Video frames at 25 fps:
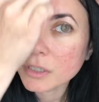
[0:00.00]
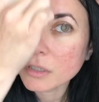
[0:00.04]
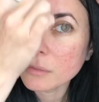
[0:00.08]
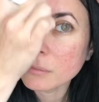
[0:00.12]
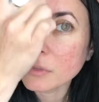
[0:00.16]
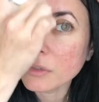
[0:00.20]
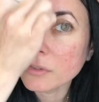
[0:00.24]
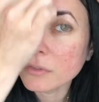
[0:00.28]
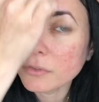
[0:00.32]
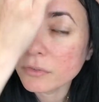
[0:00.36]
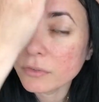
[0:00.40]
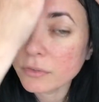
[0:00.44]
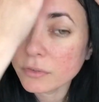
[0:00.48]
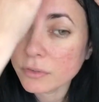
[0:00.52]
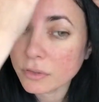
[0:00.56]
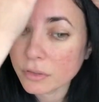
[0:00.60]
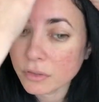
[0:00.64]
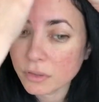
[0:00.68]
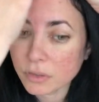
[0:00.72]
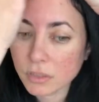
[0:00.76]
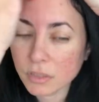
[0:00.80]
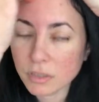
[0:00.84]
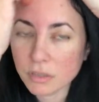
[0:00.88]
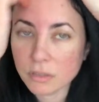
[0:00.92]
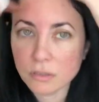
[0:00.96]

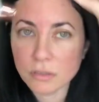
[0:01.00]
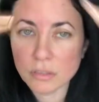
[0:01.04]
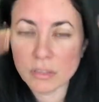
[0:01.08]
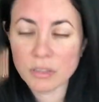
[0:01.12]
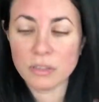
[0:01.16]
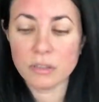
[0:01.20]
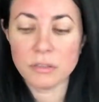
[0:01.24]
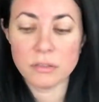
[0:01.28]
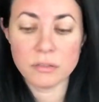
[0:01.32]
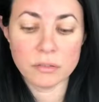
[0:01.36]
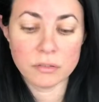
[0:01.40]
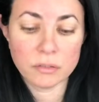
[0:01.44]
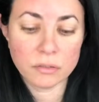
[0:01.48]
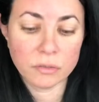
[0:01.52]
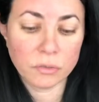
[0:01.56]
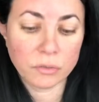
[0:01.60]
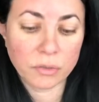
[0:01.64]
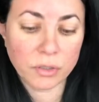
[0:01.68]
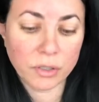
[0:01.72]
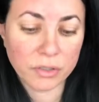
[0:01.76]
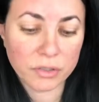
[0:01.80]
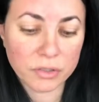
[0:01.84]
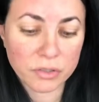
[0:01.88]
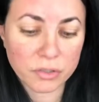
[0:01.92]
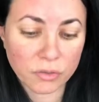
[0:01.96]

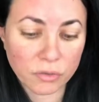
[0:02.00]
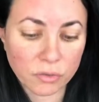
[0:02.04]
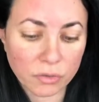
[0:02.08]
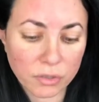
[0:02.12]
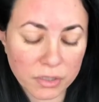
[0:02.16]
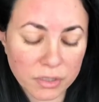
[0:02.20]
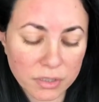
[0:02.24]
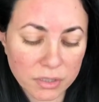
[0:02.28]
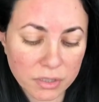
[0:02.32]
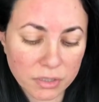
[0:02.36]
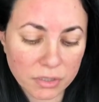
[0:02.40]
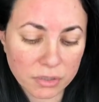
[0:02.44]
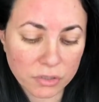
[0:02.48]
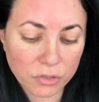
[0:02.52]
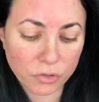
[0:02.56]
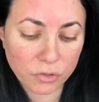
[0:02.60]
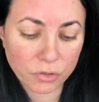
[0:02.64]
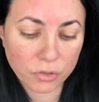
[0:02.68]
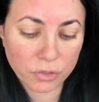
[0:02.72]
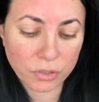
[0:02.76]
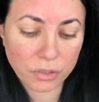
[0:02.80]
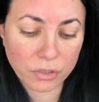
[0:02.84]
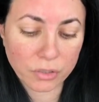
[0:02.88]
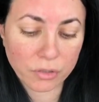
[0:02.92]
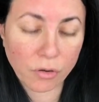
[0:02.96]
Okay, so let's
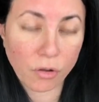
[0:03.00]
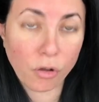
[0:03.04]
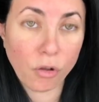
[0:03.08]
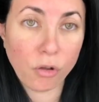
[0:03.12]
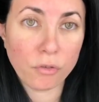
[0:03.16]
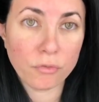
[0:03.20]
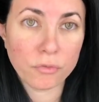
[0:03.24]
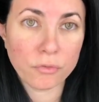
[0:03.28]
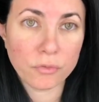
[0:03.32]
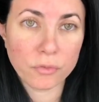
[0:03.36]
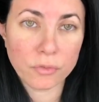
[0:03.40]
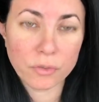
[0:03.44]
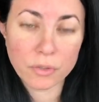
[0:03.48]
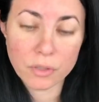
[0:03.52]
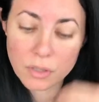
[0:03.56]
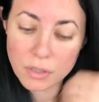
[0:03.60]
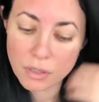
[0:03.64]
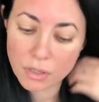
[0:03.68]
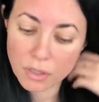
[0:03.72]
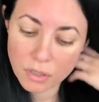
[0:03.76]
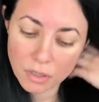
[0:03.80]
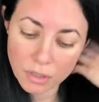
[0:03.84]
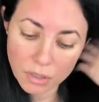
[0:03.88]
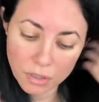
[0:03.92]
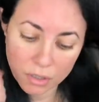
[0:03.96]
turn it off
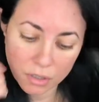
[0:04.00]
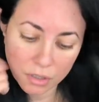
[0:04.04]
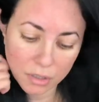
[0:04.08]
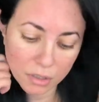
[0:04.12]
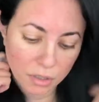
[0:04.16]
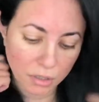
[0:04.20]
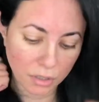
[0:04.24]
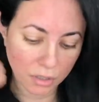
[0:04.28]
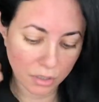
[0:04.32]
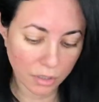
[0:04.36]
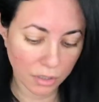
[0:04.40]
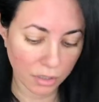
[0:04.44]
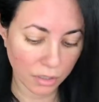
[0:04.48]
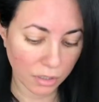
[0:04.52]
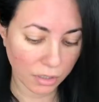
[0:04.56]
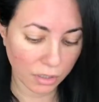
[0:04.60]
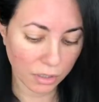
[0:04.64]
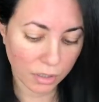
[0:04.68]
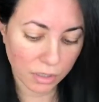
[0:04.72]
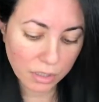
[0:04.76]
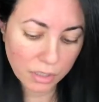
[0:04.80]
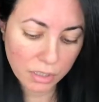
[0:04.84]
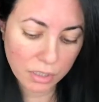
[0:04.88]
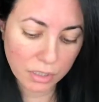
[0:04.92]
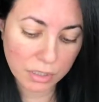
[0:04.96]

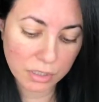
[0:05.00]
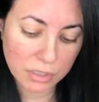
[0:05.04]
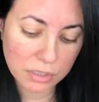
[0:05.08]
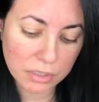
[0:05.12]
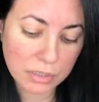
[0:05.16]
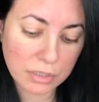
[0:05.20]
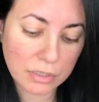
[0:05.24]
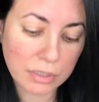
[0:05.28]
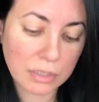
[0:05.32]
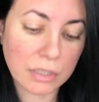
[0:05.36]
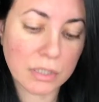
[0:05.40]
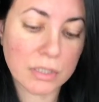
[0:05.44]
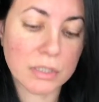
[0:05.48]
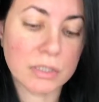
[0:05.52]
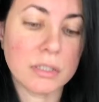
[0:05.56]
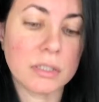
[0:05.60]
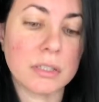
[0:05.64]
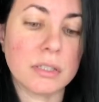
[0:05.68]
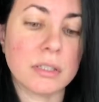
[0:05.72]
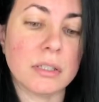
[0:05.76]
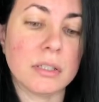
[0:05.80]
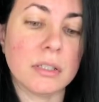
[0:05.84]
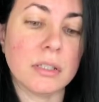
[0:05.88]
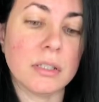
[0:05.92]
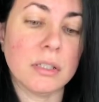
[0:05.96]
and let's
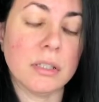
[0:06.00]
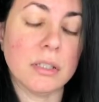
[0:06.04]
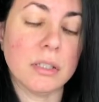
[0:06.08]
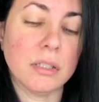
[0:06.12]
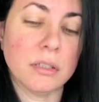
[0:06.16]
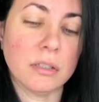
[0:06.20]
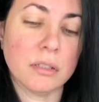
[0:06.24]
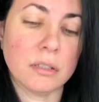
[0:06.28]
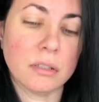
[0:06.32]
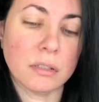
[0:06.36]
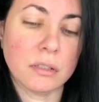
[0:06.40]
see.